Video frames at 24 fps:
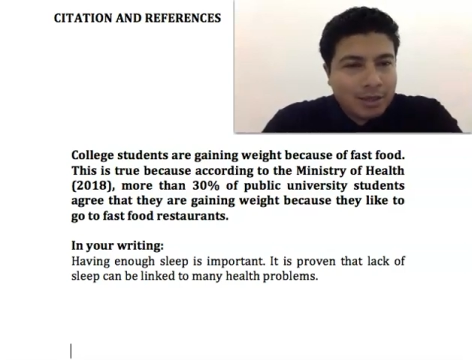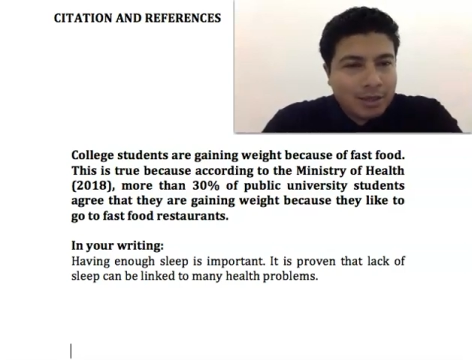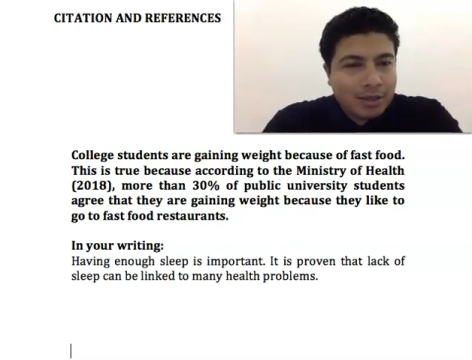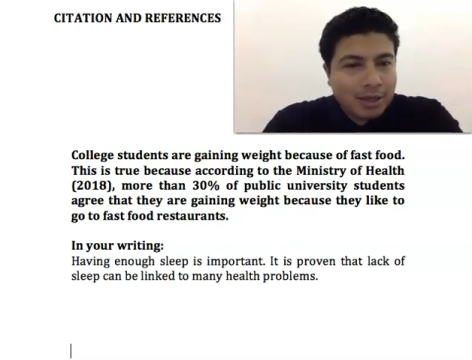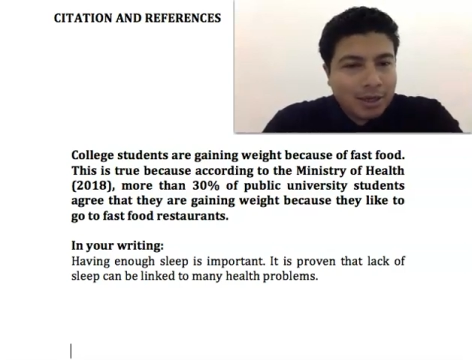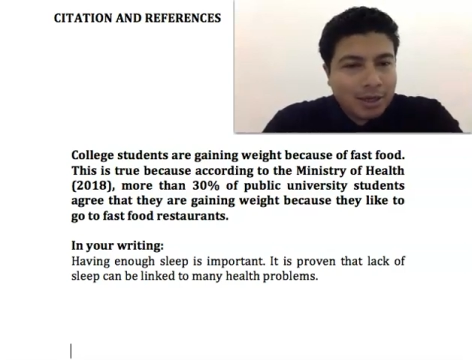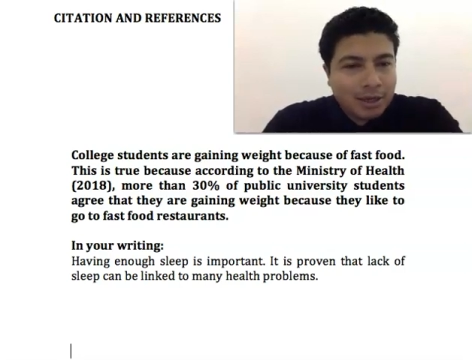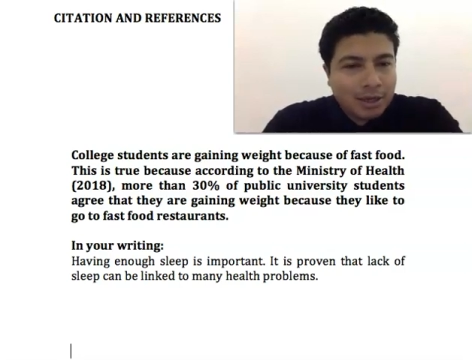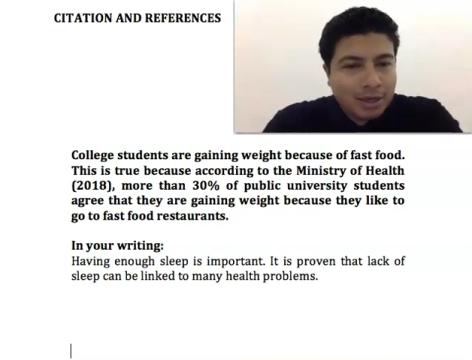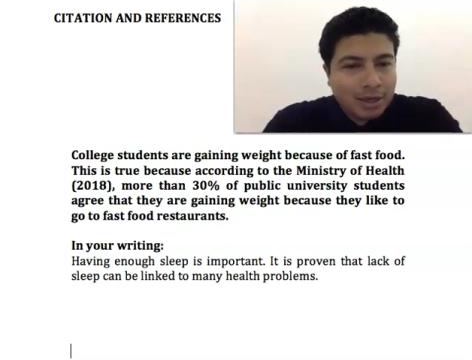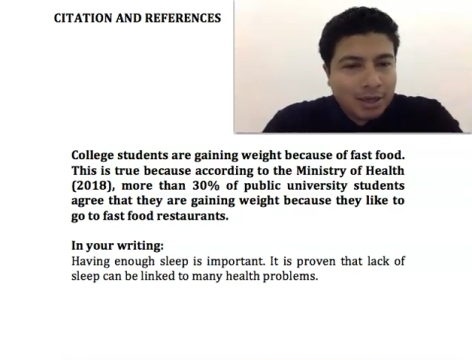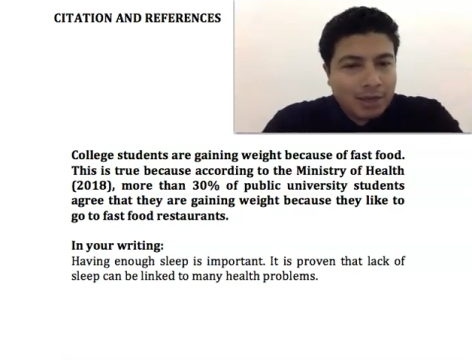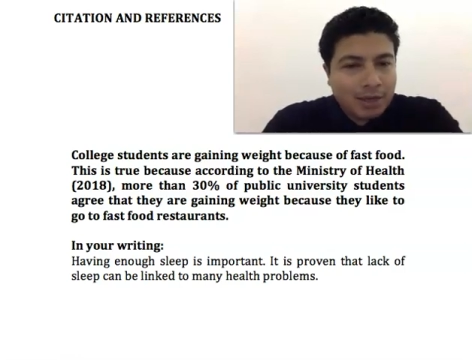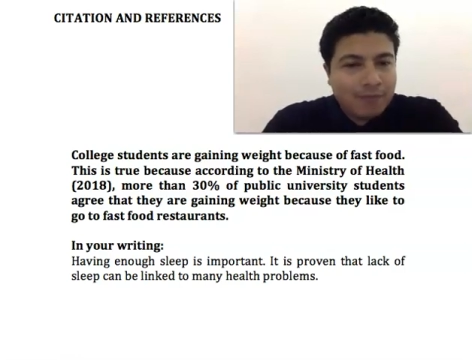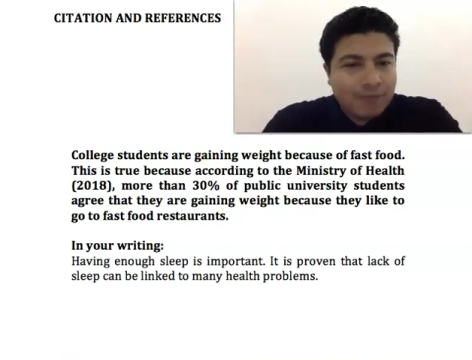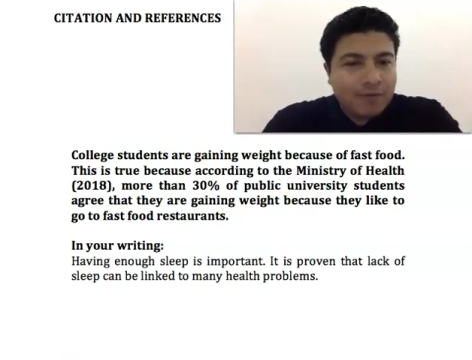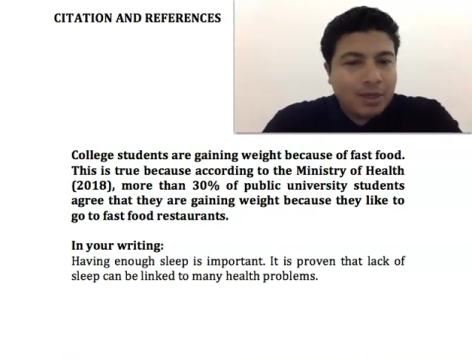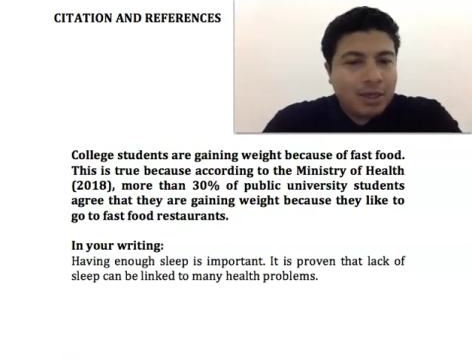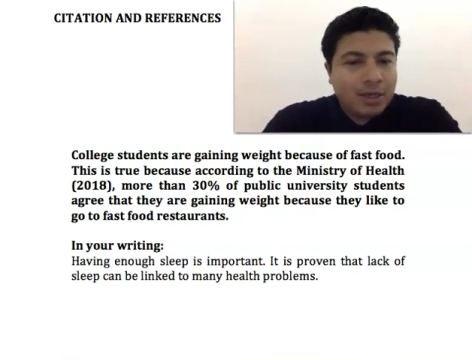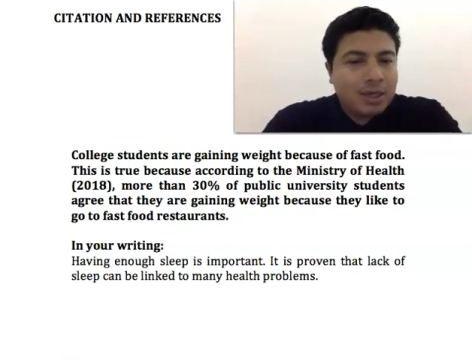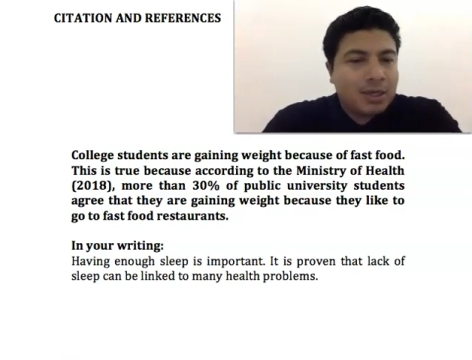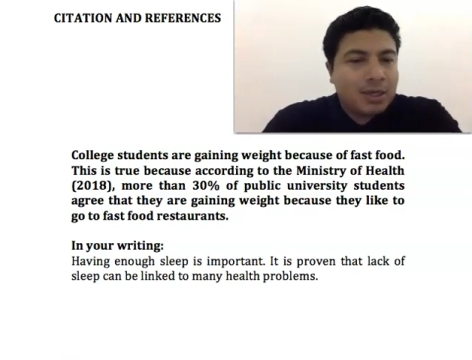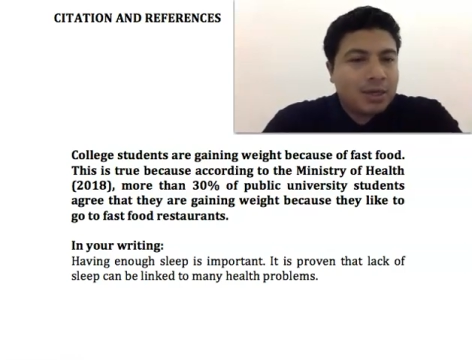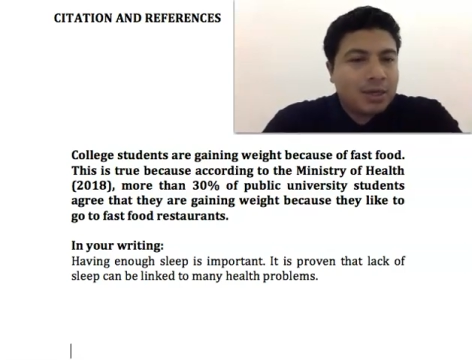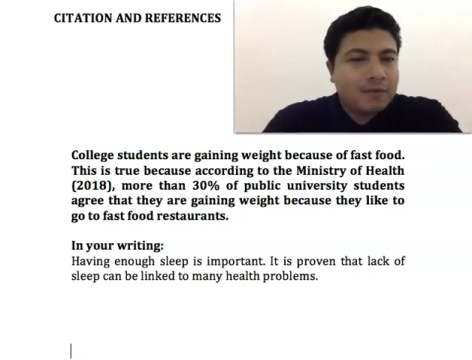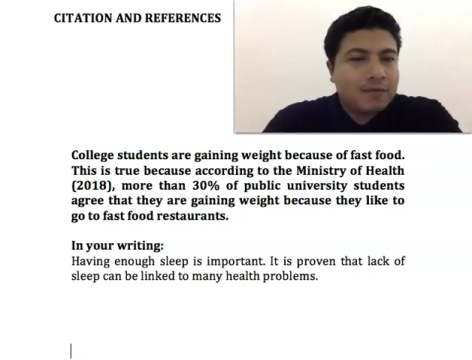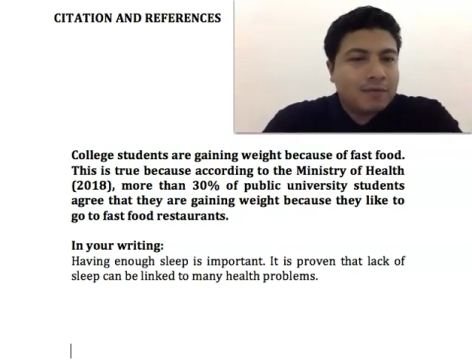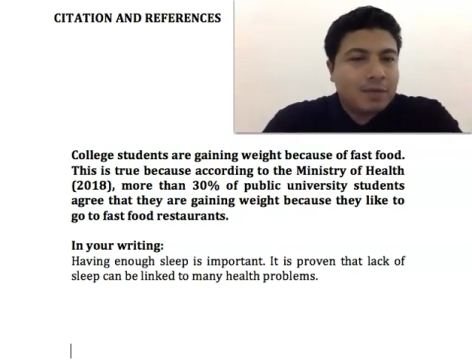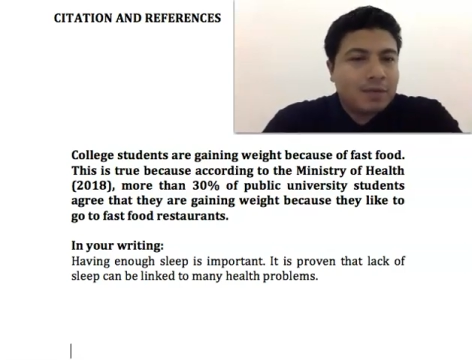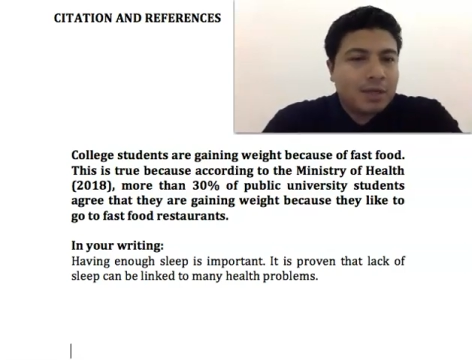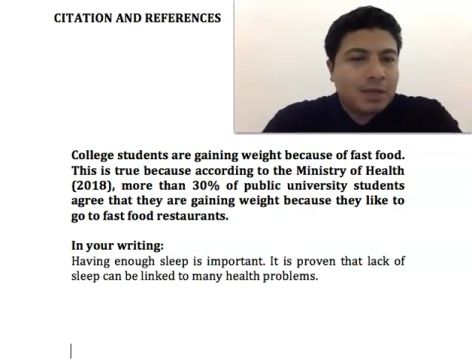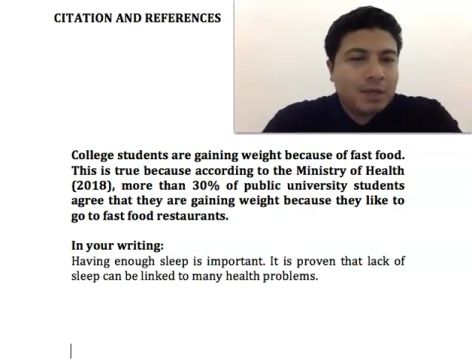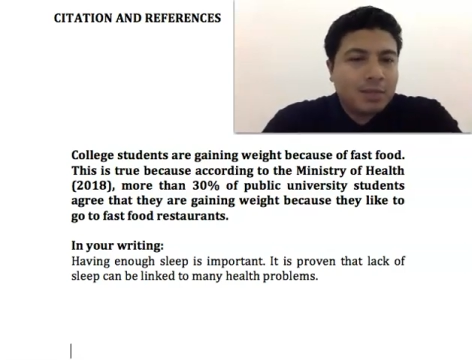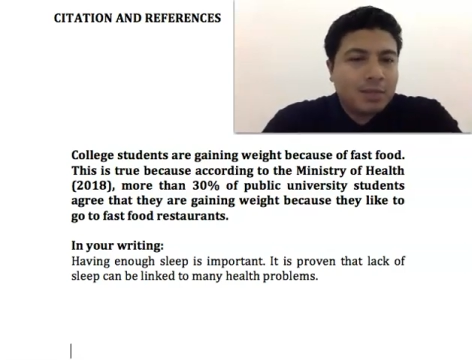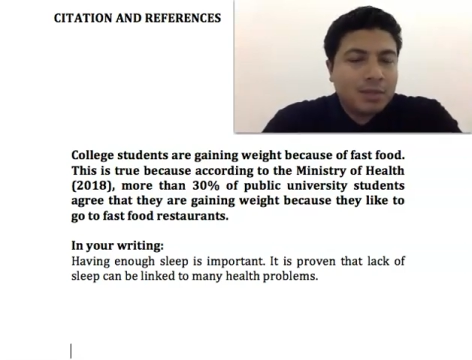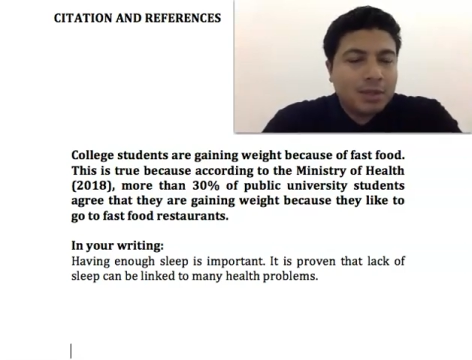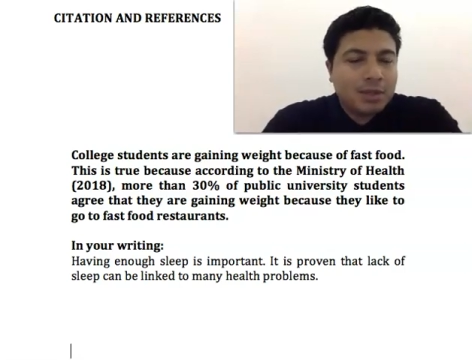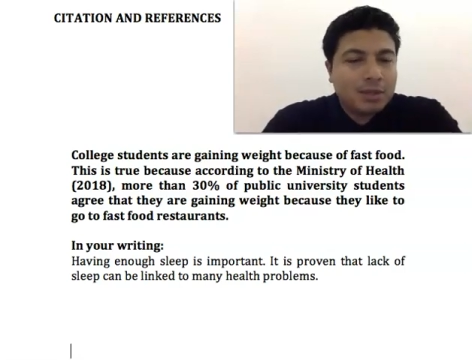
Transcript: that having enough sleep